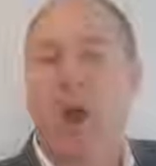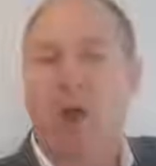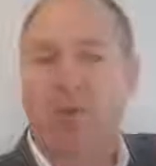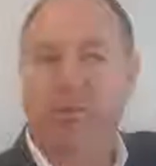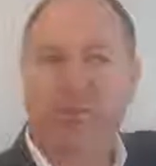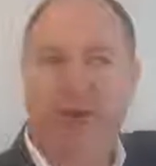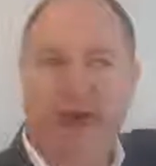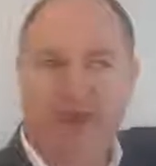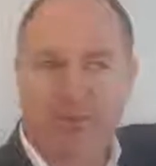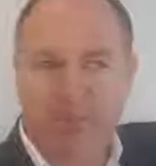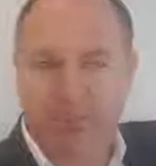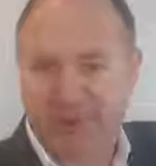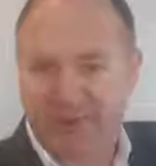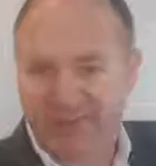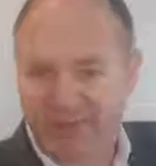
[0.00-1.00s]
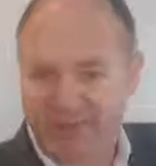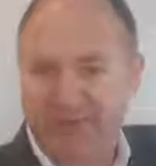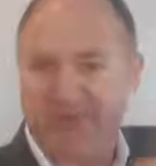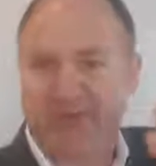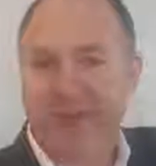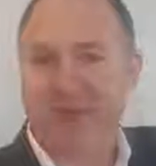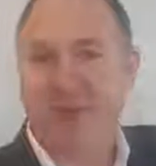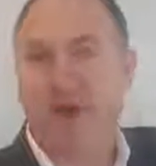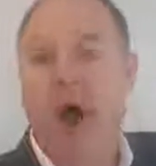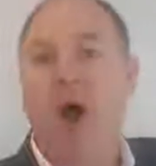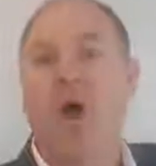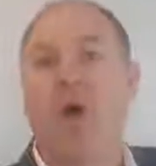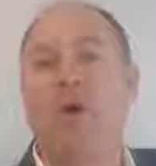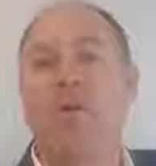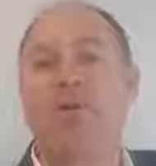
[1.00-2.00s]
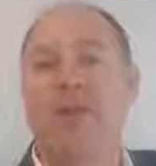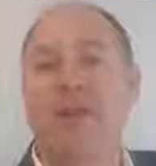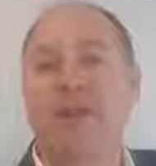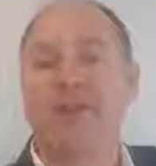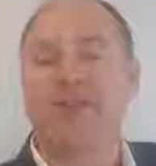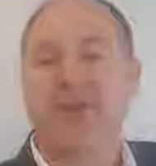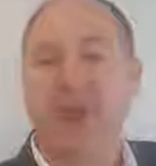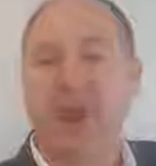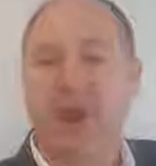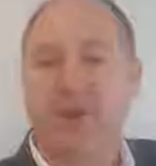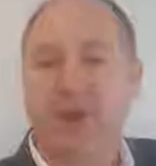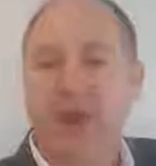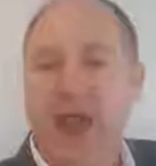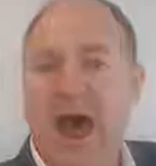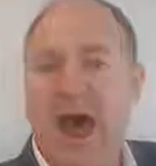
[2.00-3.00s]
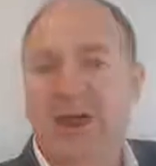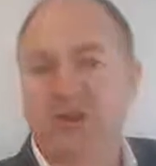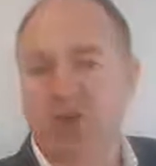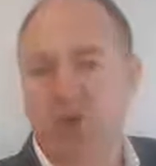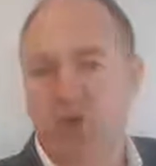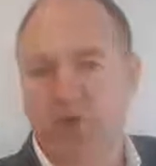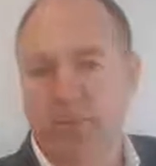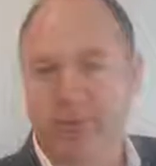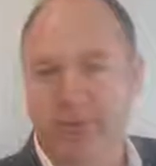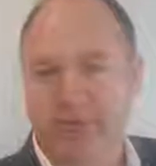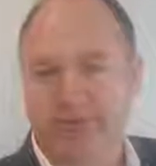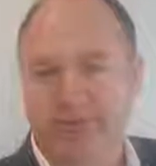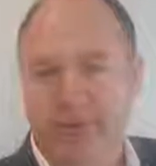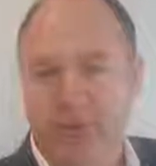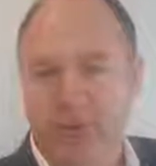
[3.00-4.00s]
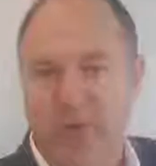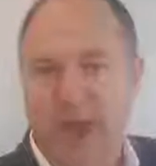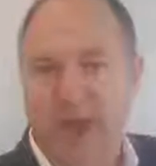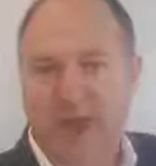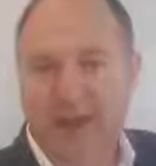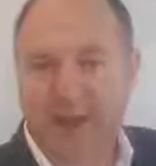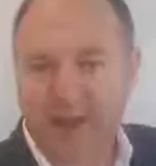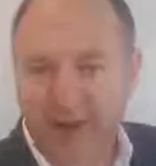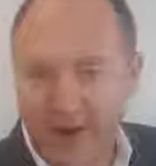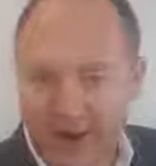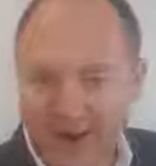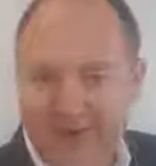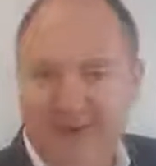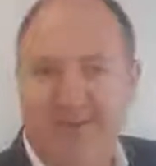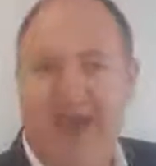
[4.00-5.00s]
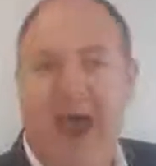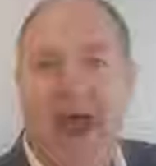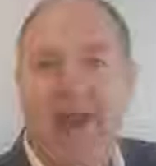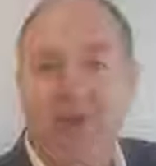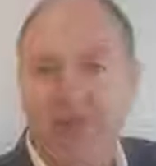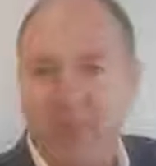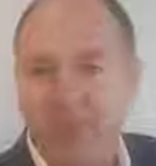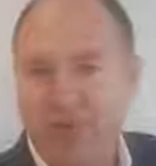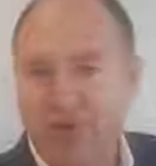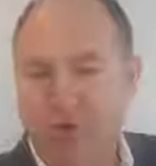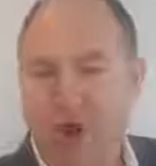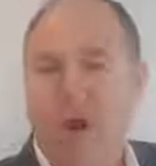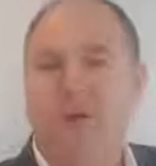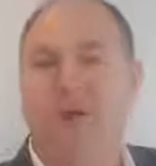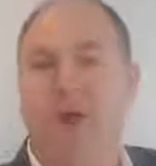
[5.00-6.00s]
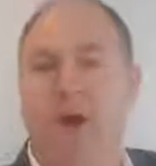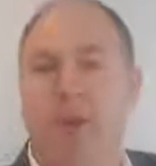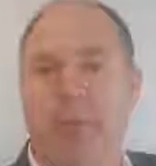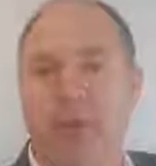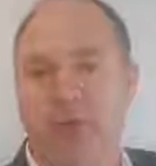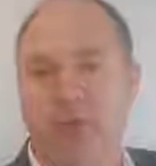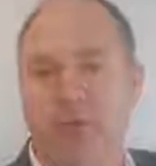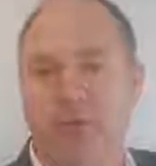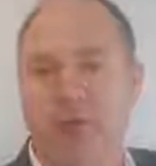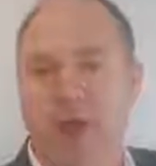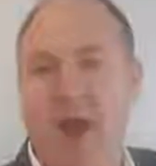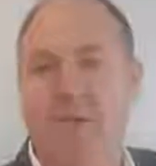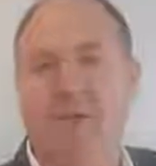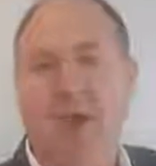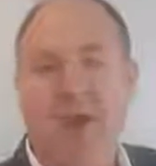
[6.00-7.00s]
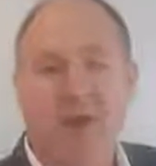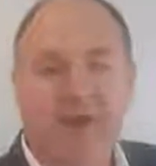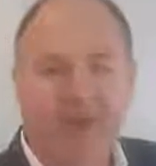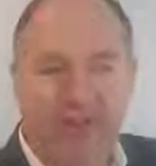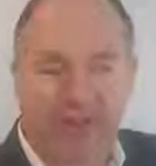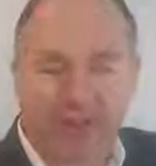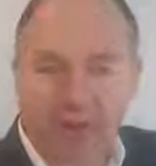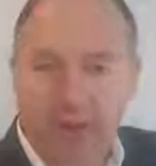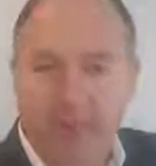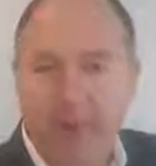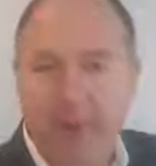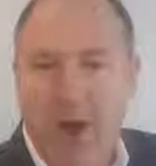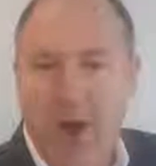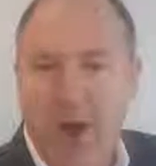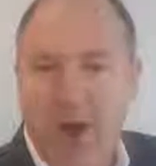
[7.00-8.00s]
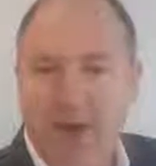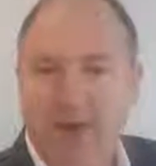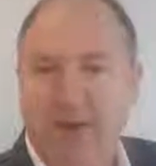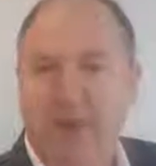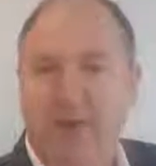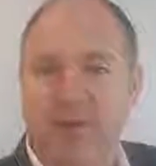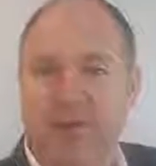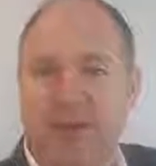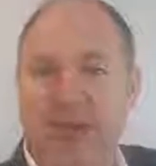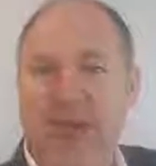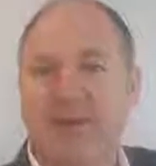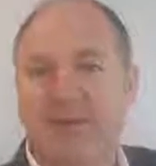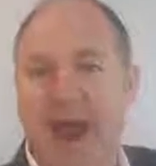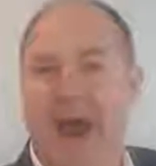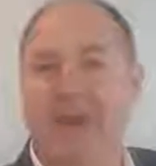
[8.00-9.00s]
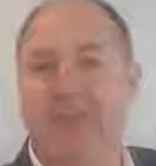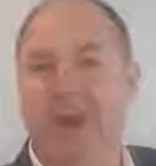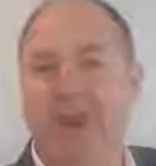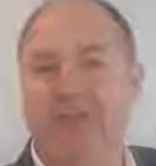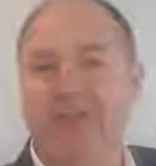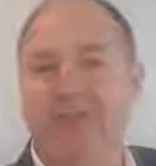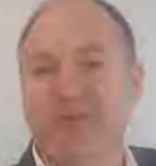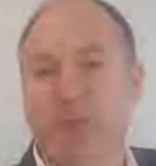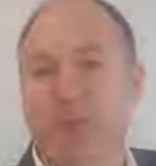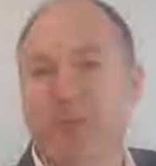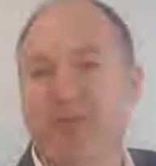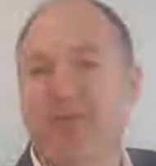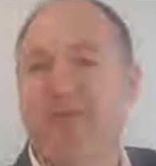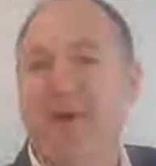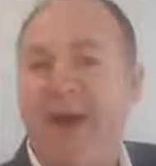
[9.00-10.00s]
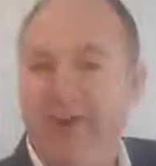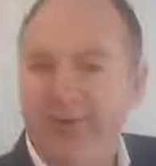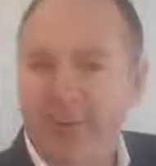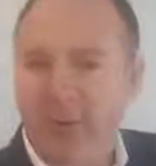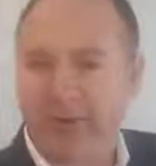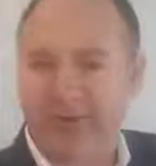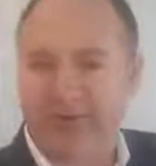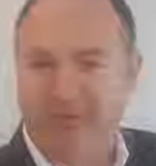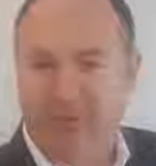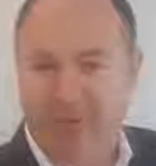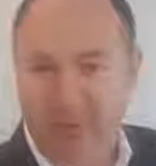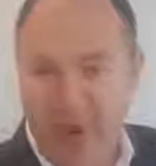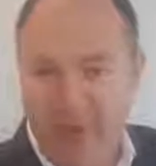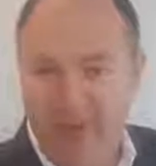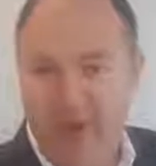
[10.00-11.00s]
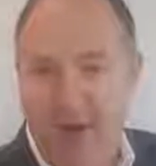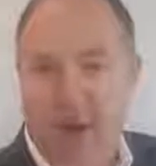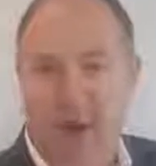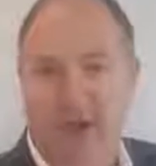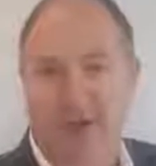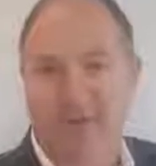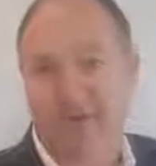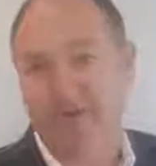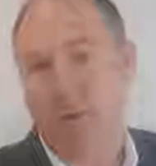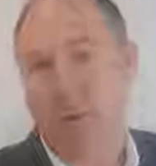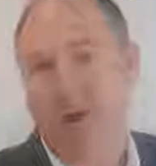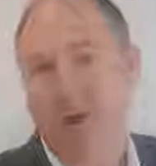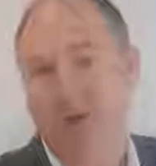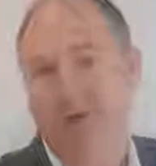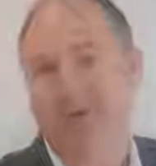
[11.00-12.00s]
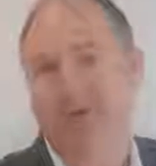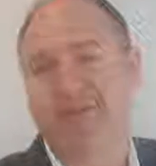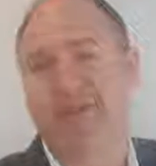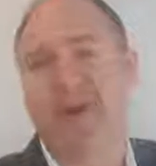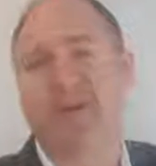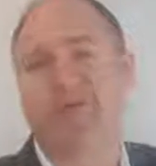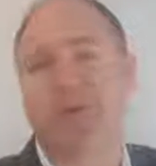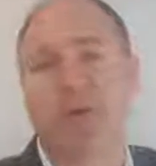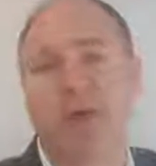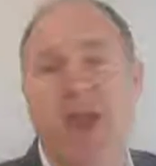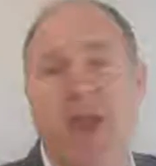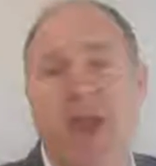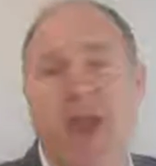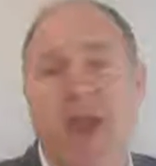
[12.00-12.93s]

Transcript: Well, that business has evolved and there's now large corporates who collect data and profile people, right? So they've combined their databases with Facebook's profiling of everyone who uses Facebook.